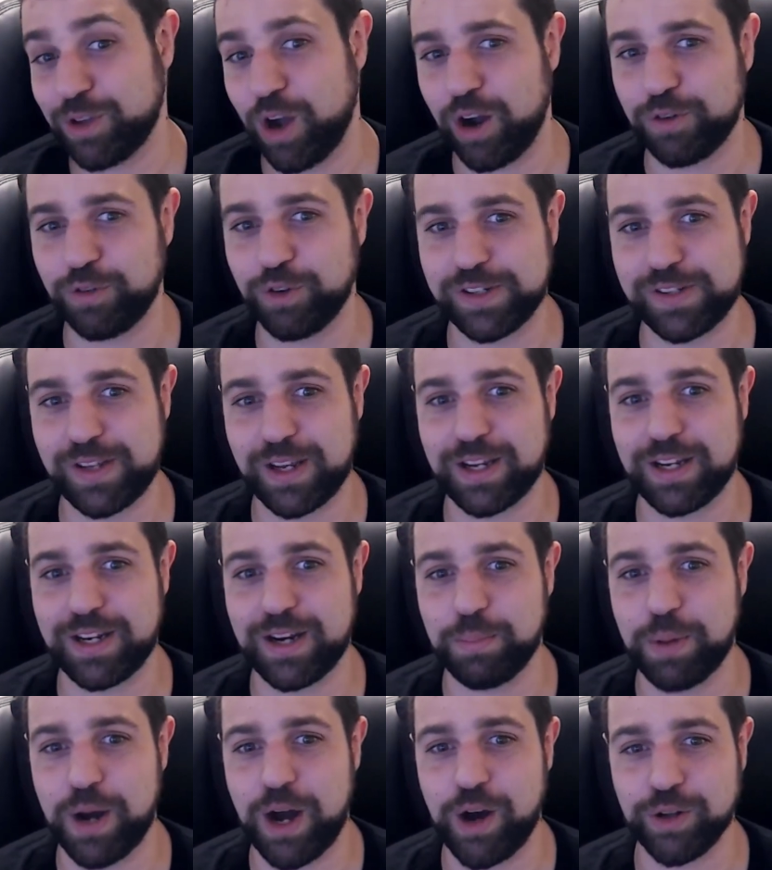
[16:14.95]
talk for a second
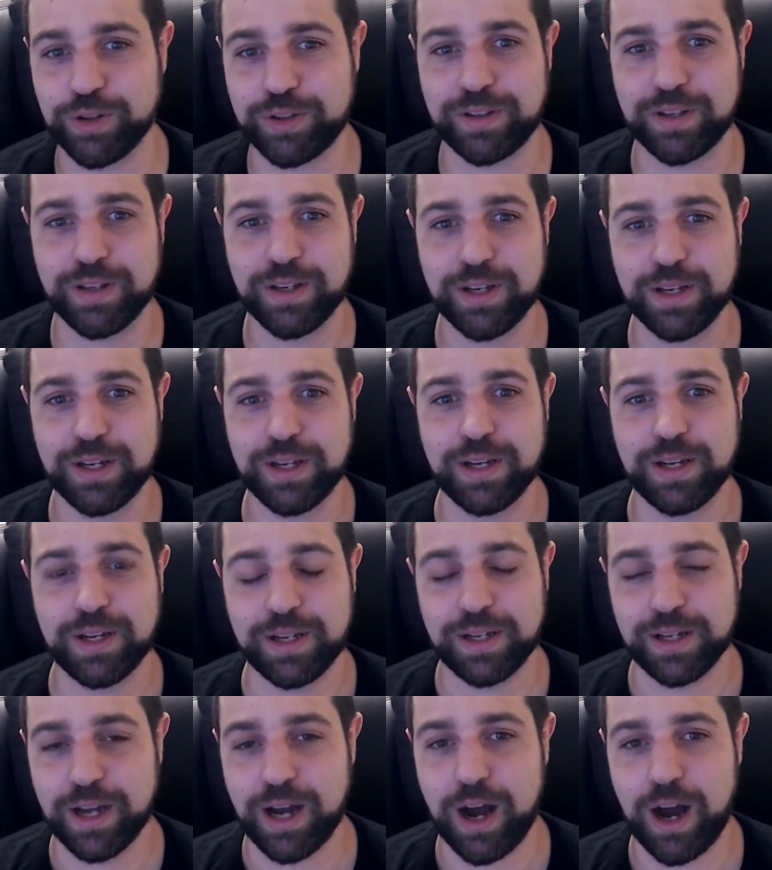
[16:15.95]
about
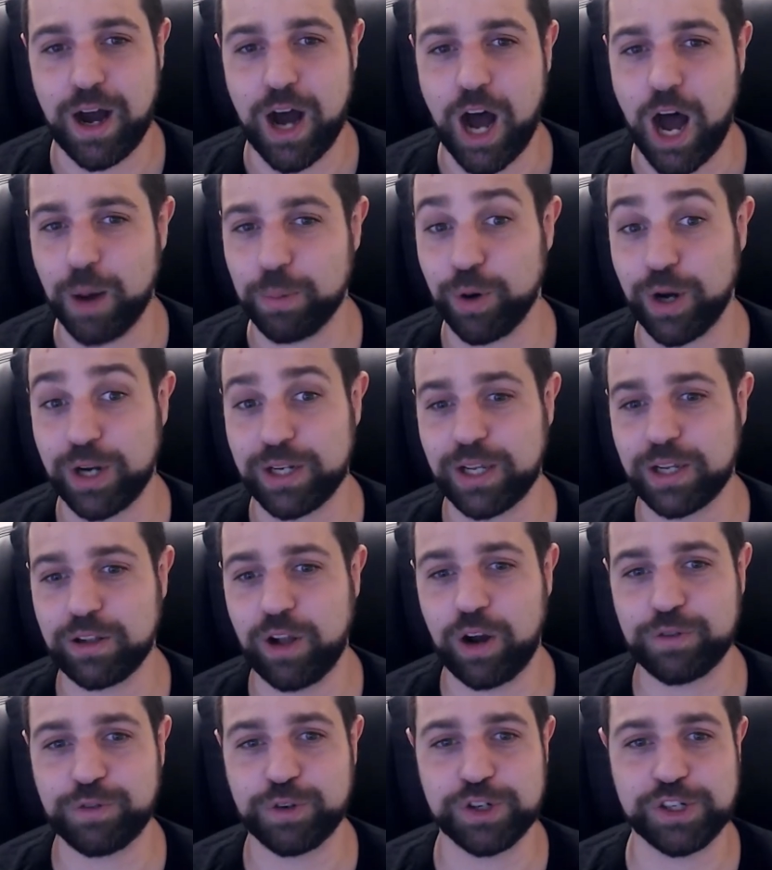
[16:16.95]
upgrading
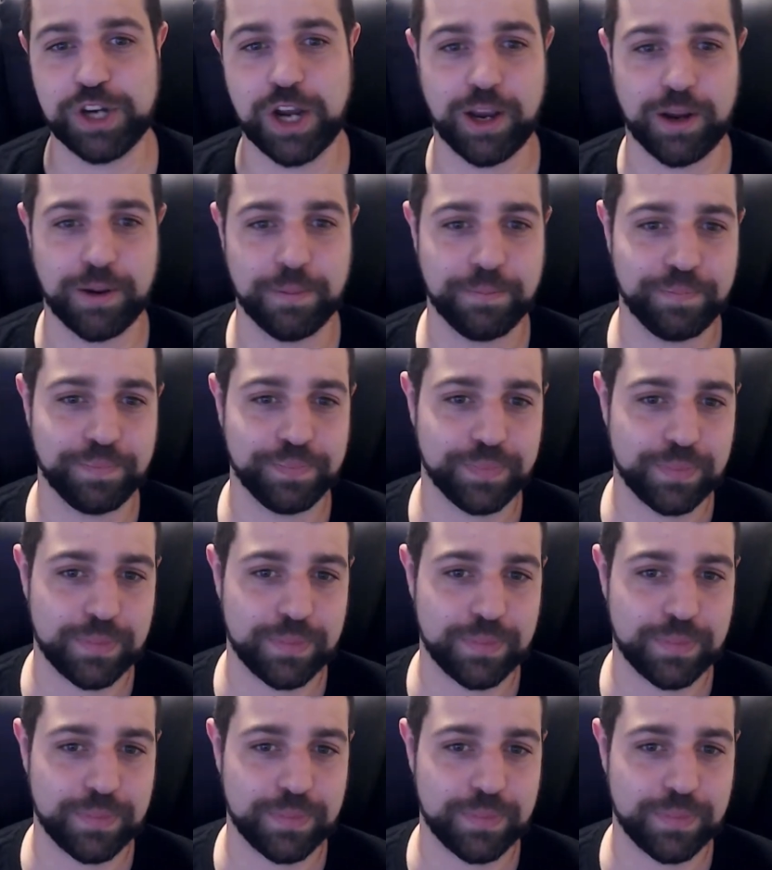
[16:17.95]
Log4j.